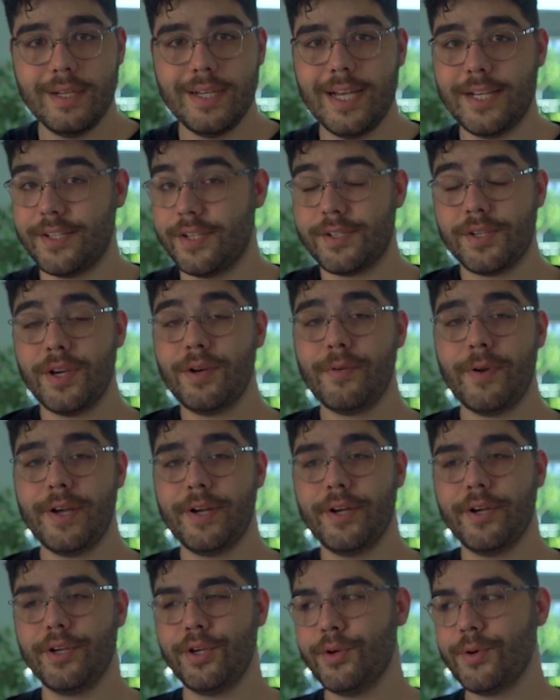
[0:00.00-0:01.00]
As a
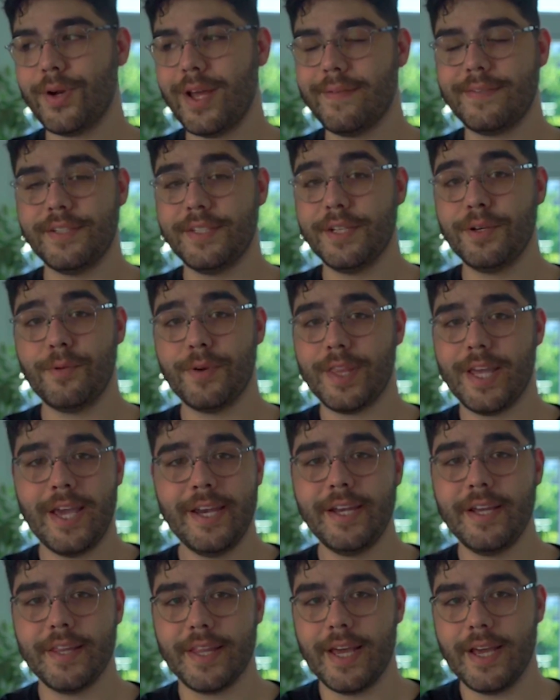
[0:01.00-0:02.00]
songwriter, you don't have to deal with
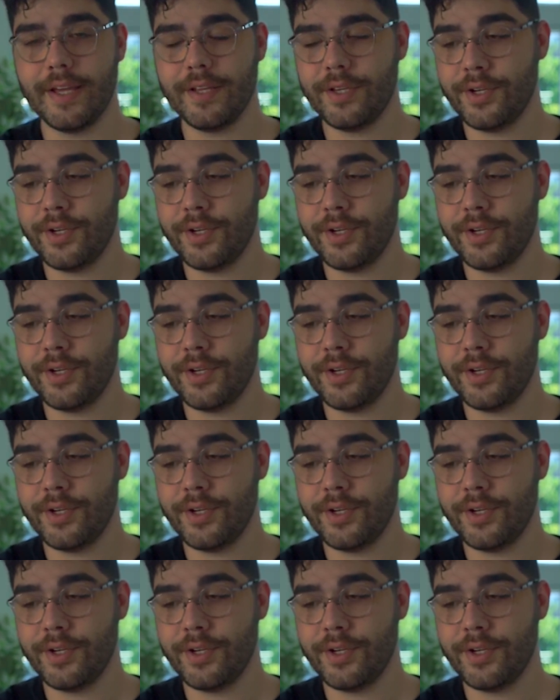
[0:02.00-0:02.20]
any of that.